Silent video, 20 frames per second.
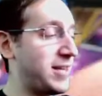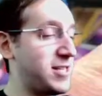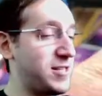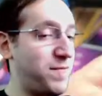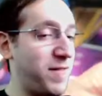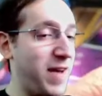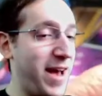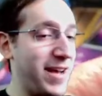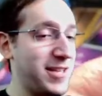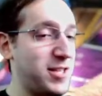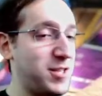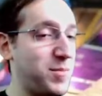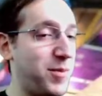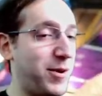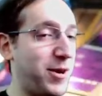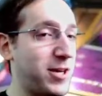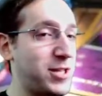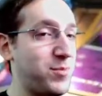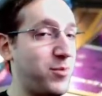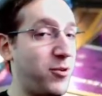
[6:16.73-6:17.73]
as fast as
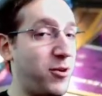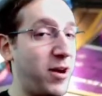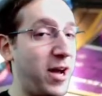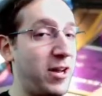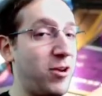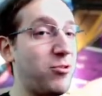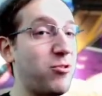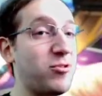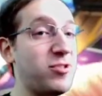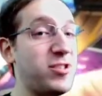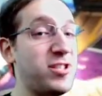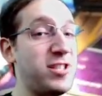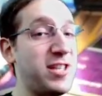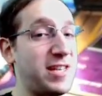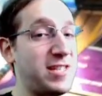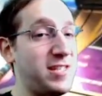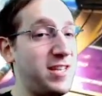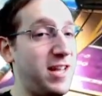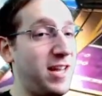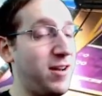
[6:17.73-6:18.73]
possible. I know there's
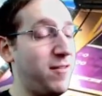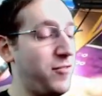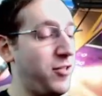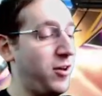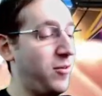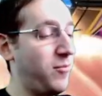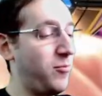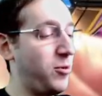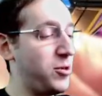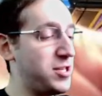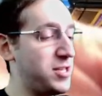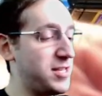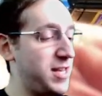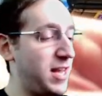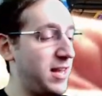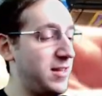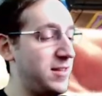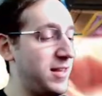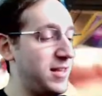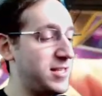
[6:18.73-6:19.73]
16 of them, which is a
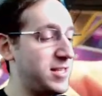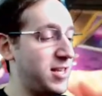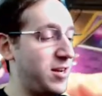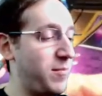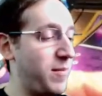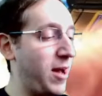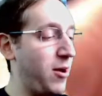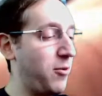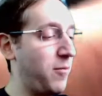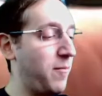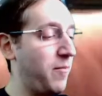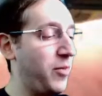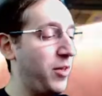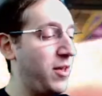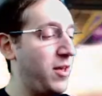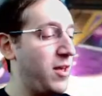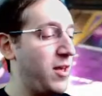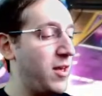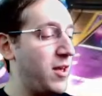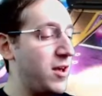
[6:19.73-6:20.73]
decent amount.
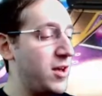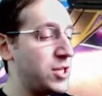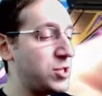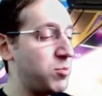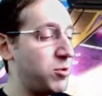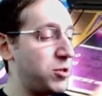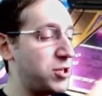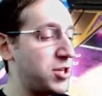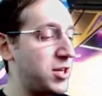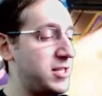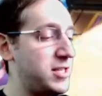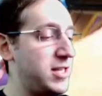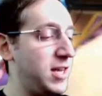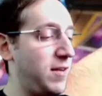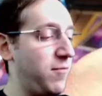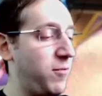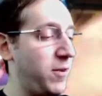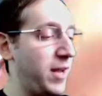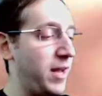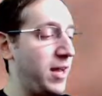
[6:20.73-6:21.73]
So we're just going to see
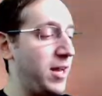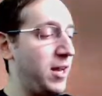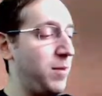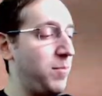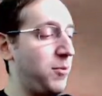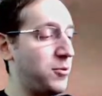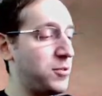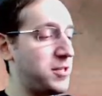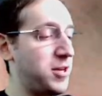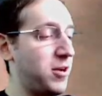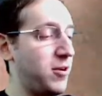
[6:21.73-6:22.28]
if we can get any pulls here